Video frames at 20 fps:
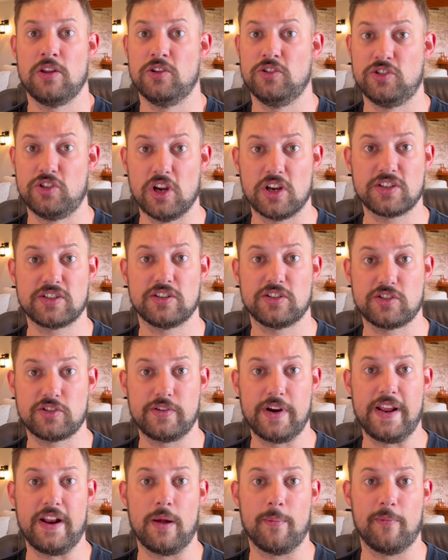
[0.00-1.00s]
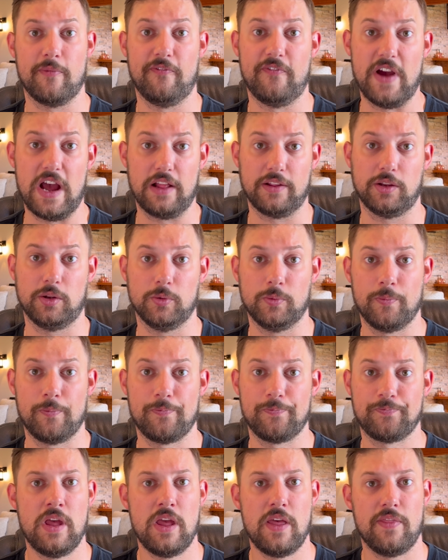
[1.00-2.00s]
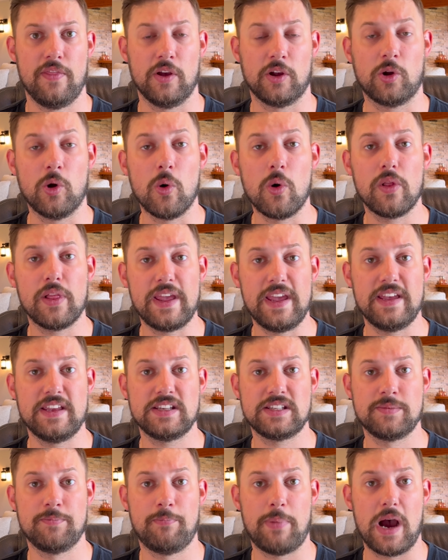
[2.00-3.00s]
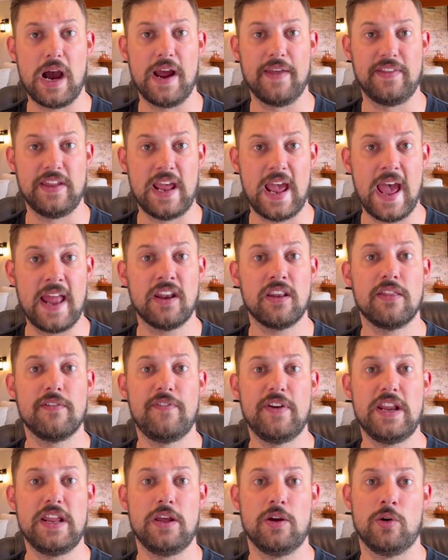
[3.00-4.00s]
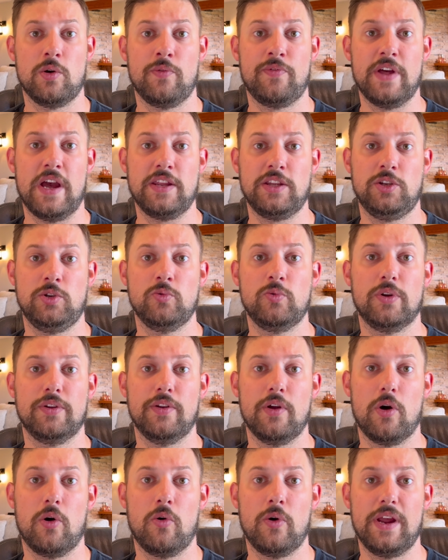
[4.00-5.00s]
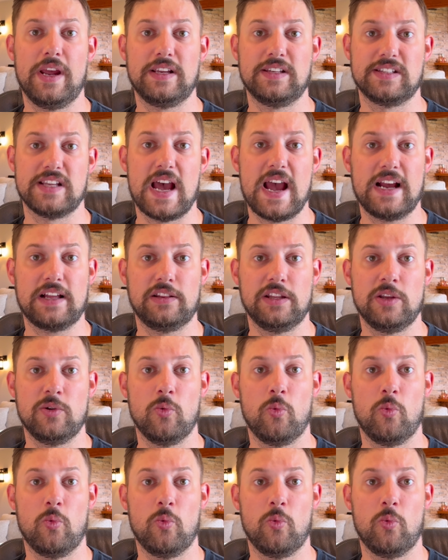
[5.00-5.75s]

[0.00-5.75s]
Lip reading: just straight up value. The goal is by the end of the video that you will know exactly